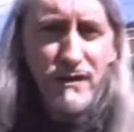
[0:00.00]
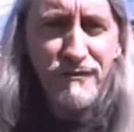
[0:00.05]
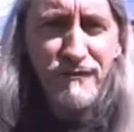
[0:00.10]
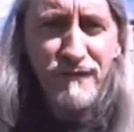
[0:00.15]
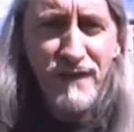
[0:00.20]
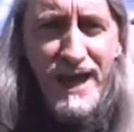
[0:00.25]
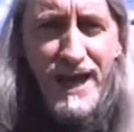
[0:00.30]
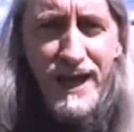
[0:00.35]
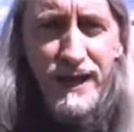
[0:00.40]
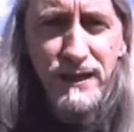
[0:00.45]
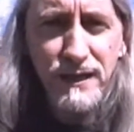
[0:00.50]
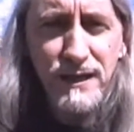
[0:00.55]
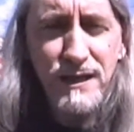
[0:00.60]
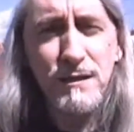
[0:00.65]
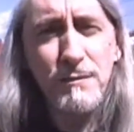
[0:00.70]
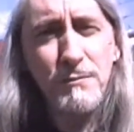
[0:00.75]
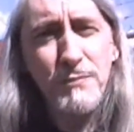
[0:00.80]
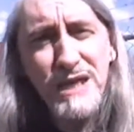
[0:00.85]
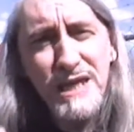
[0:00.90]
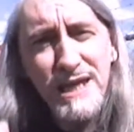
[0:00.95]
of fact,
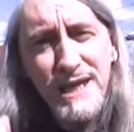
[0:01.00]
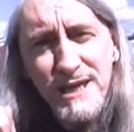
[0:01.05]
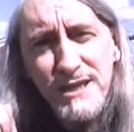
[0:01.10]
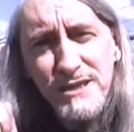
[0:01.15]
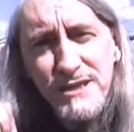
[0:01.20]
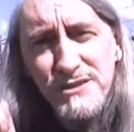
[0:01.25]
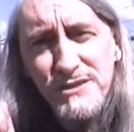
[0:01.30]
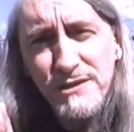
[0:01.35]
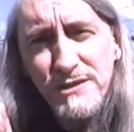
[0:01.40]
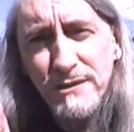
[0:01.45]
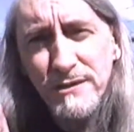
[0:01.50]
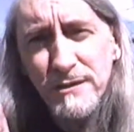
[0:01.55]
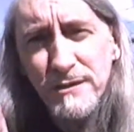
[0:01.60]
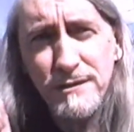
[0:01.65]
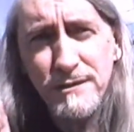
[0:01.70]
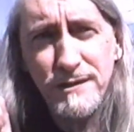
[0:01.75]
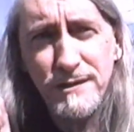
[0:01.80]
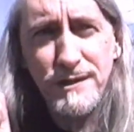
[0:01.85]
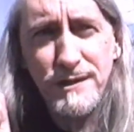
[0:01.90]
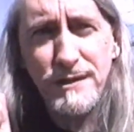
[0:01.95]
it'll be
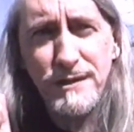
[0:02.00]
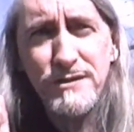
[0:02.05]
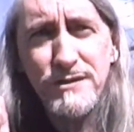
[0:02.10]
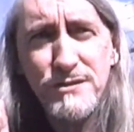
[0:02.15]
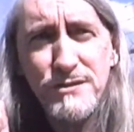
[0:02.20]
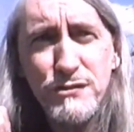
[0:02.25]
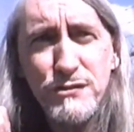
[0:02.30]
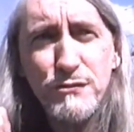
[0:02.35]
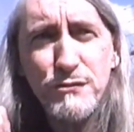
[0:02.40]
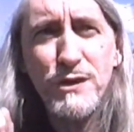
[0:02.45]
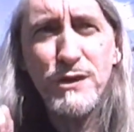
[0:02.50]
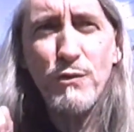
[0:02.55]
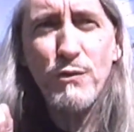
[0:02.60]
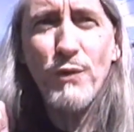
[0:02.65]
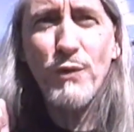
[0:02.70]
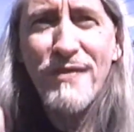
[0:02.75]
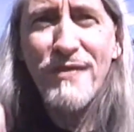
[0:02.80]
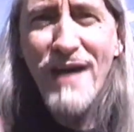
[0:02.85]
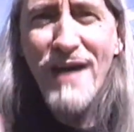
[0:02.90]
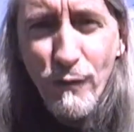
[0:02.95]
easier to do it
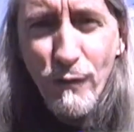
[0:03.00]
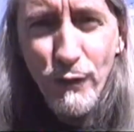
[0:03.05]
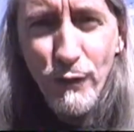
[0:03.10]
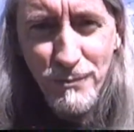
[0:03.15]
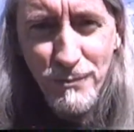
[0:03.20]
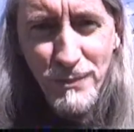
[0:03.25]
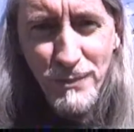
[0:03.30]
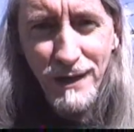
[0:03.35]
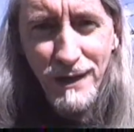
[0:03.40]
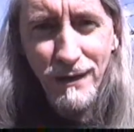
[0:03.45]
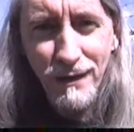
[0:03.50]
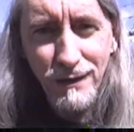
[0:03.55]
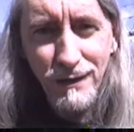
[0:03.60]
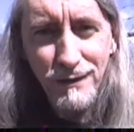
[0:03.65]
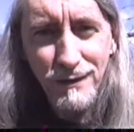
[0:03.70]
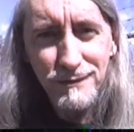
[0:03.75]
without a mirror.